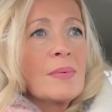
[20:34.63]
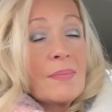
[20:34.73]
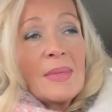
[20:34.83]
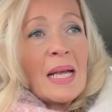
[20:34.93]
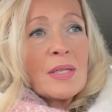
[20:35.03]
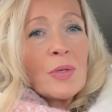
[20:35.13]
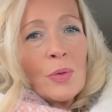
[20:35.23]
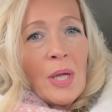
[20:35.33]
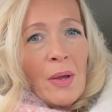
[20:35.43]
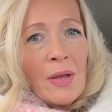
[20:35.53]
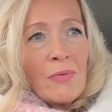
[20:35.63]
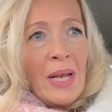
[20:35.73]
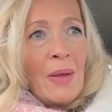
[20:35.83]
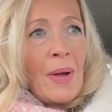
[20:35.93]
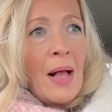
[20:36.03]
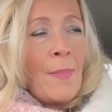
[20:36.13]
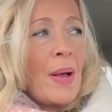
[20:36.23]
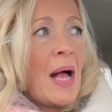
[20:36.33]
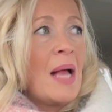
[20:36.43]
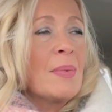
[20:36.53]
that's all going really well.
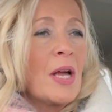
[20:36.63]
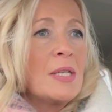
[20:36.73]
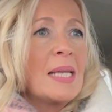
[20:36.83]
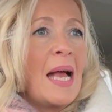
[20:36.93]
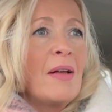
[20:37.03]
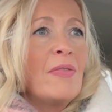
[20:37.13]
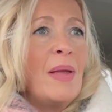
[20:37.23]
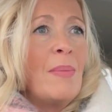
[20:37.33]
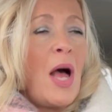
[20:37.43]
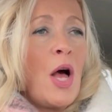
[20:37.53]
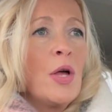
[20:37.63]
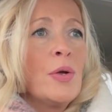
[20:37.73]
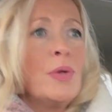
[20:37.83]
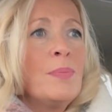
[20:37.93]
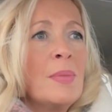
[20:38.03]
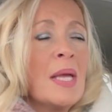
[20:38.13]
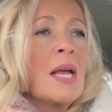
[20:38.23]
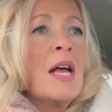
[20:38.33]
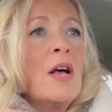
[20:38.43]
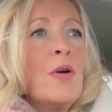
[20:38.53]
But I'm going to have him home
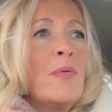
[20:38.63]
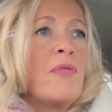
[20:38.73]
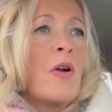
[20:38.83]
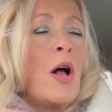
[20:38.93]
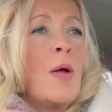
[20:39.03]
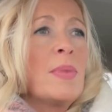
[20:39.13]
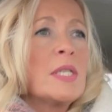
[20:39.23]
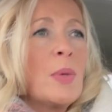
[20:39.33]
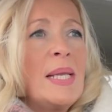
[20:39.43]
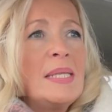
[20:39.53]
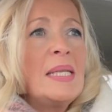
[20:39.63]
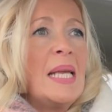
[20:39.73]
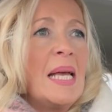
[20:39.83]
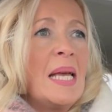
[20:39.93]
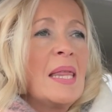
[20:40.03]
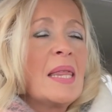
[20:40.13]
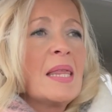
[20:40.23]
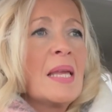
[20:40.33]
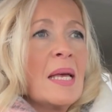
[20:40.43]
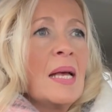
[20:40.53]
from the 20th
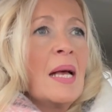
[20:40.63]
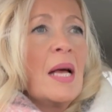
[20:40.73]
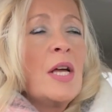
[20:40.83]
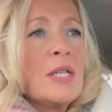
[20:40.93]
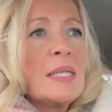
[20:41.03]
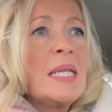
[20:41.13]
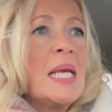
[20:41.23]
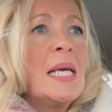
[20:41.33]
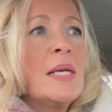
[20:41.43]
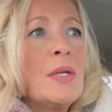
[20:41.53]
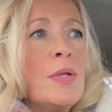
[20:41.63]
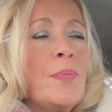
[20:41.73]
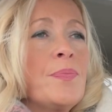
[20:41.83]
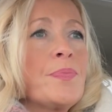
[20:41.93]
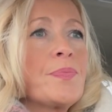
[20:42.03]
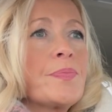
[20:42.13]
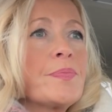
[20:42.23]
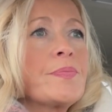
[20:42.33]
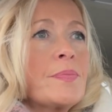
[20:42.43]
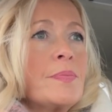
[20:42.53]
until
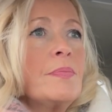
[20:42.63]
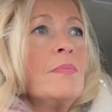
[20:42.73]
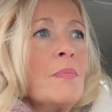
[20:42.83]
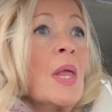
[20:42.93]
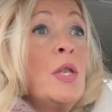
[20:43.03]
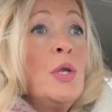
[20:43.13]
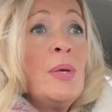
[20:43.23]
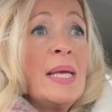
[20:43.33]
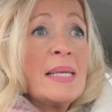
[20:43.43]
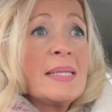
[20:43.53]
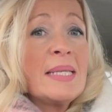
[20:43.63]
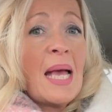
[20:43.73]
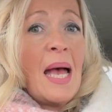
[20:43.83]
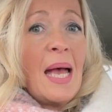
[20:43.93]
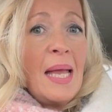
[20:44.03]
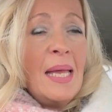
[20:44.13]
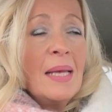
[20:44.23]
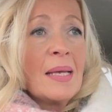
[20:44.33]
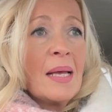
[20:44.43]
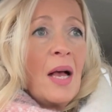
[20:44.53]
New Year's Day.
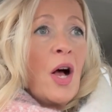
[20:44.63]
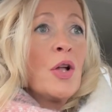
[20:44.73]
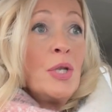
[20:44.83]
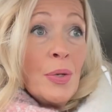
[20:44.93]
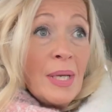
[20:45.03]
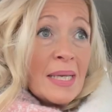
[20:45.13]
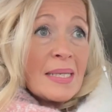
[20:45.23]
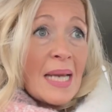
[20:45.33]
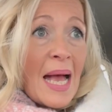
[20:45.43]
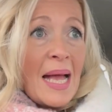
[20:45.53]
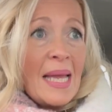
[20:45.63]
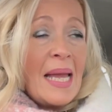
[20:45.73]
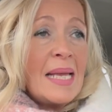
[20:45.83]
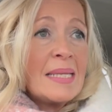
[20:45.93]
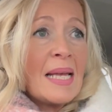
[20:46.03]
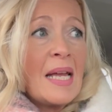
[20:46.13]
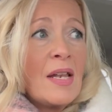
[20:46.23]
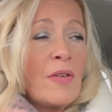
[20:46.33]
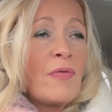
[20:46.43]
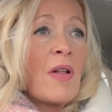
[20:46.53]
On New Year's Day, he's
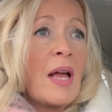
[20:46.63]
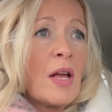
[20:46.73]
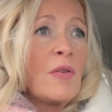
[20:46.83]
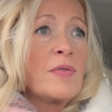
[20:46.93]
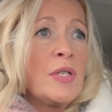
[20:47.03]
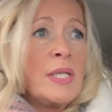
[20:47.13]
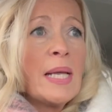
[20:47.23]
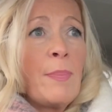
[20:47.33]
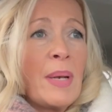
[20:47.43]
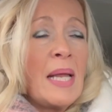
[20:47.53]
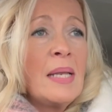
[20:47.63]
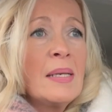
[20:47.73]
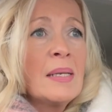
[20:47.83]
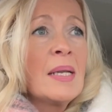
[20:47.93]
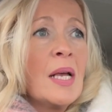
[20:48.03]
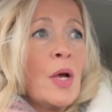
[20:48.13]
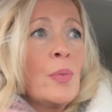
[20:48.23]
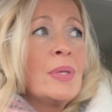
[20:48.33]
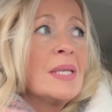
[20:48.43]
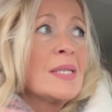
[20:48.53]
then flying off to
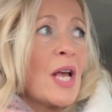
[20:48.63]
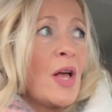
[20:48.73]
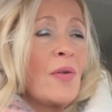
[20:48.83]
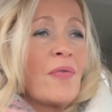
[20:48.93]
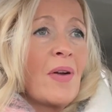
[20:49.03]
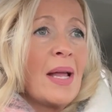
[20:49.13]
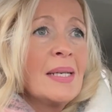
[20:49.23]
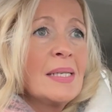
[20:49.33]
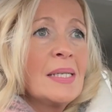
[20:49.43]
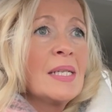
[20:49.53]
Dublin with his girlfriend